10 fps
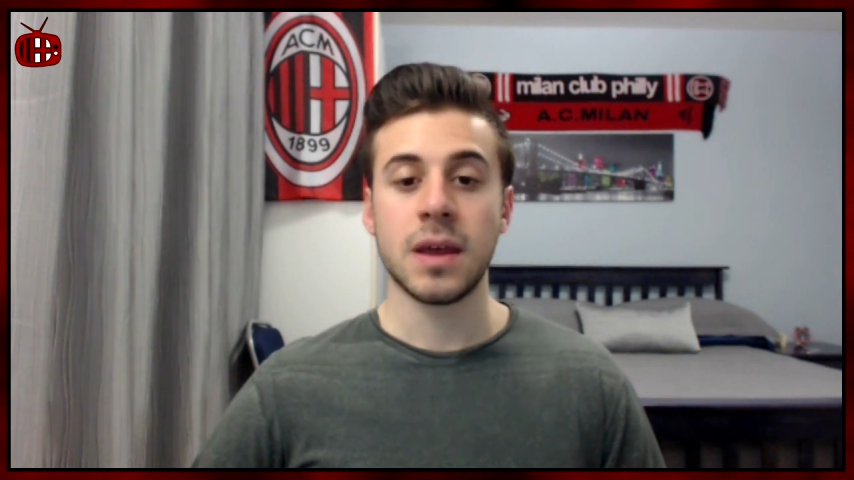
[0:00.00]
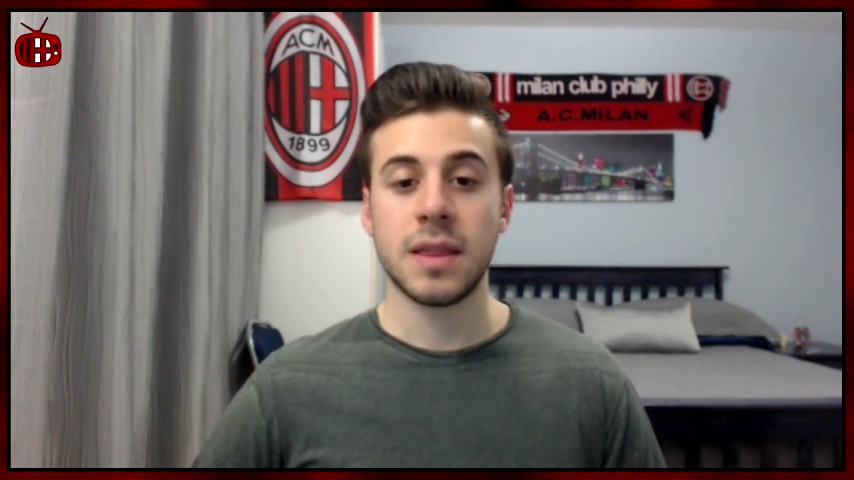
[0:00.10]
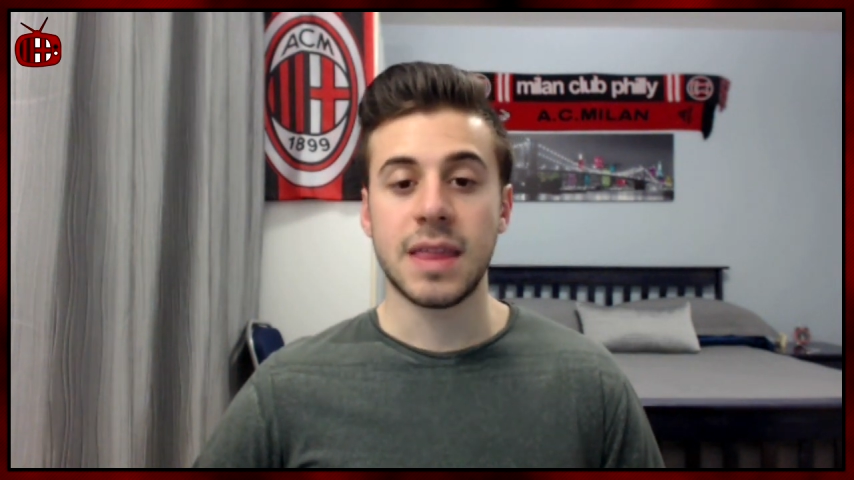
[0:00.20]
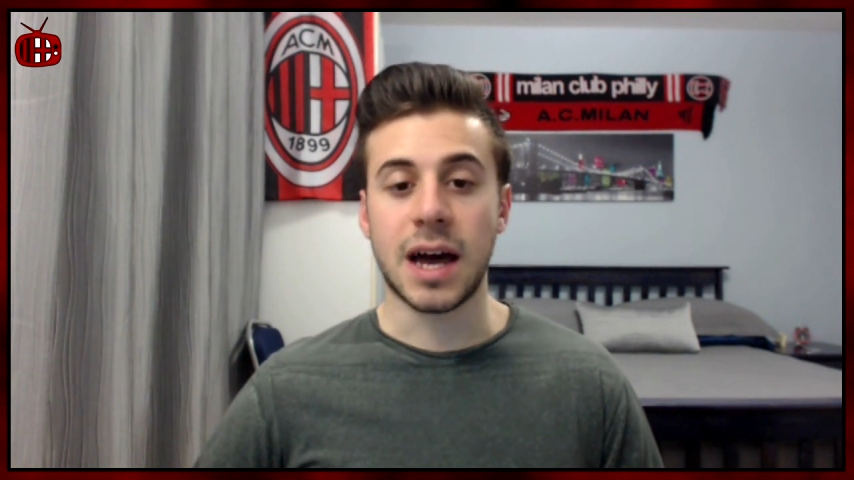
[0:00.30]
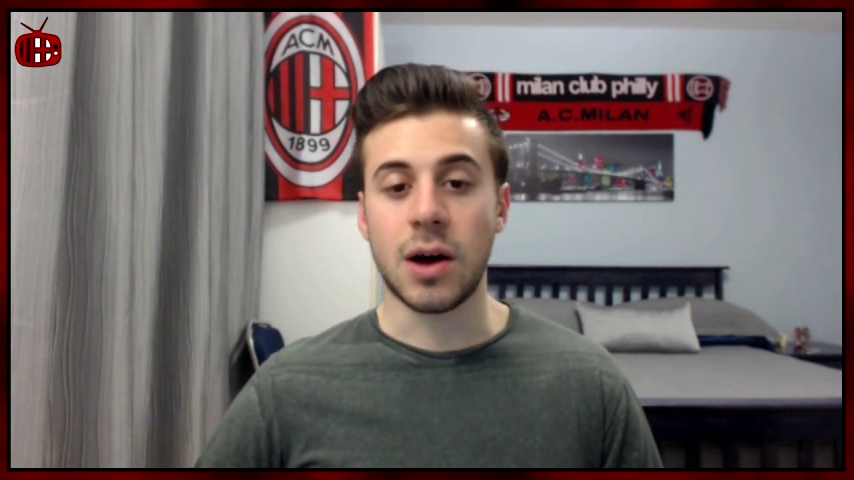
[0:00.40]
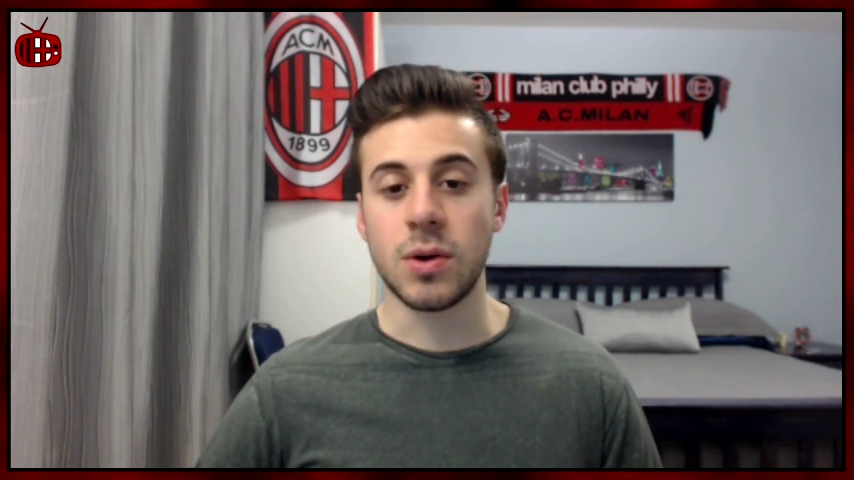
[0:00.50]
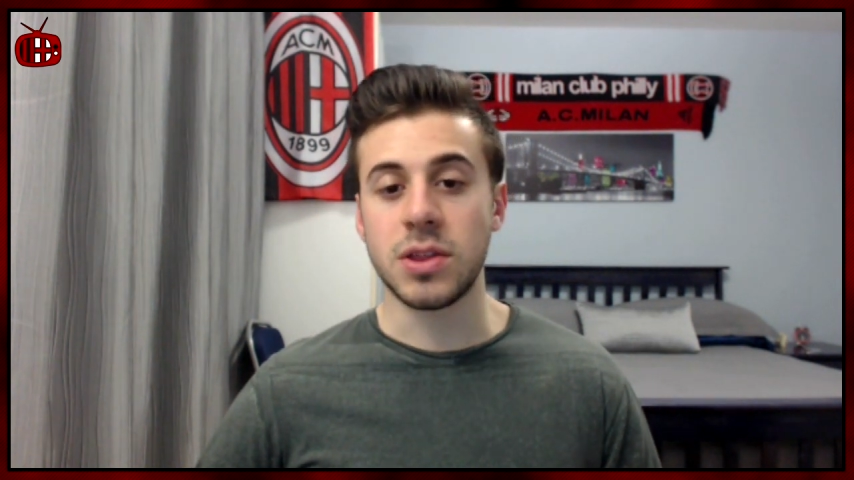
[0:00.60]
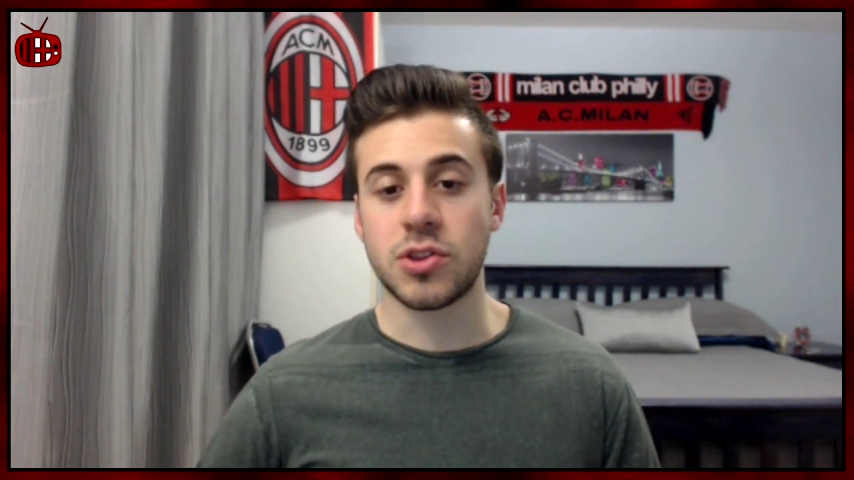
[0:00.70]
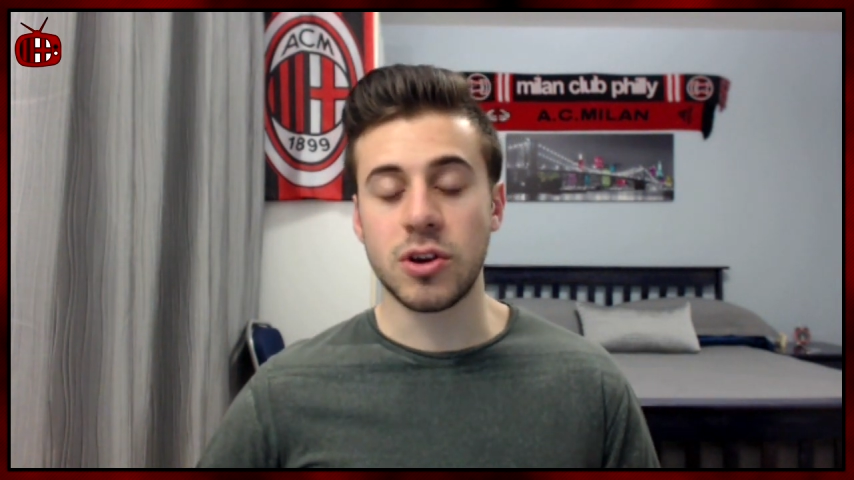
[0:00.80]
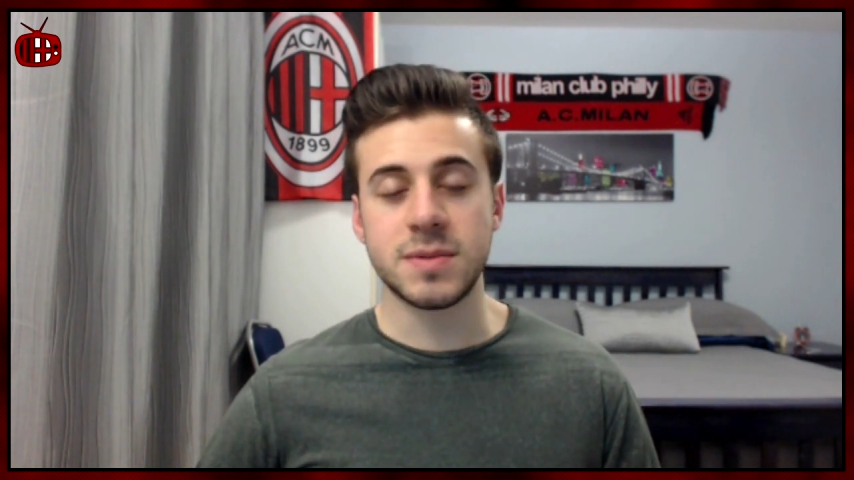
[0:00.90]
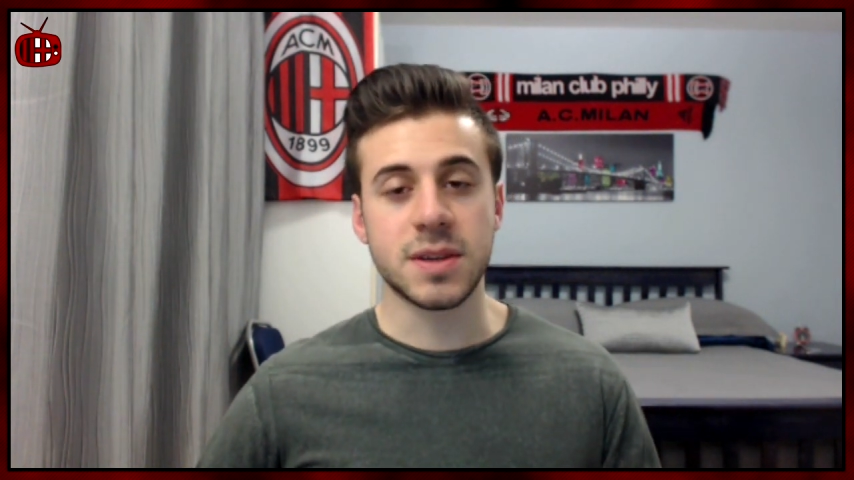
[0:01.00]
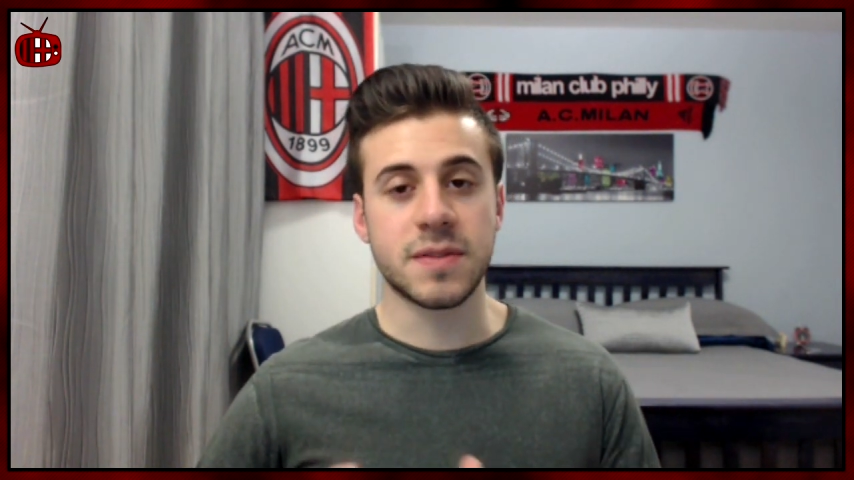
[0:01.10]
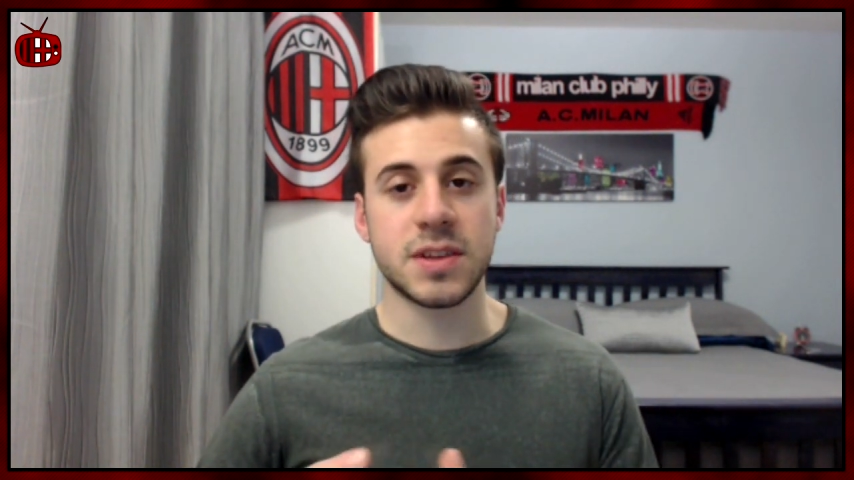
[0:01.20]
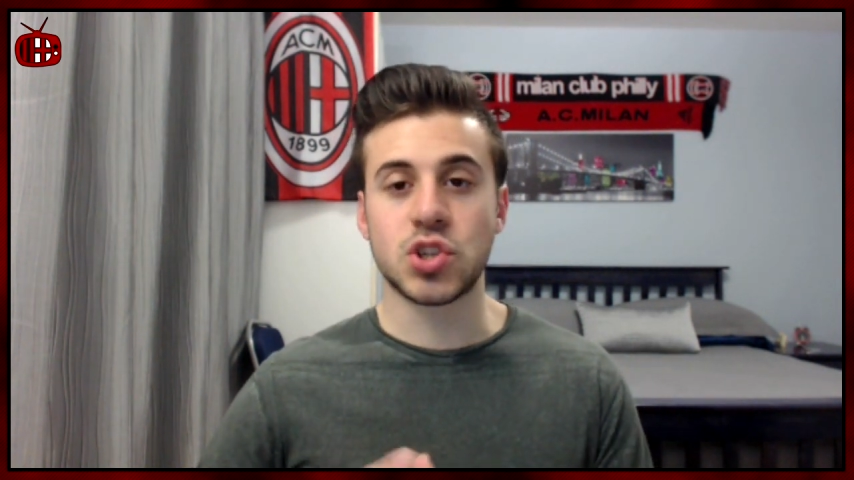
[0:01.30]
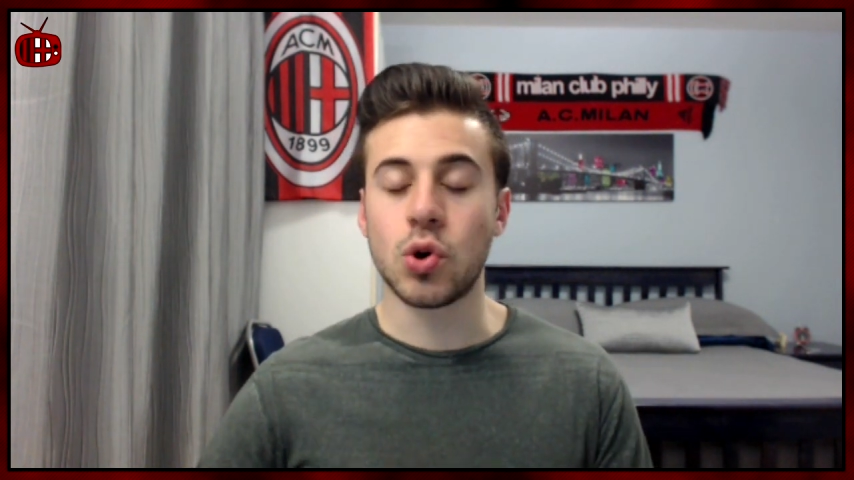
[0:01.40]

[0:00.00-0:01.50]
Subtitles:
Now, in terms of this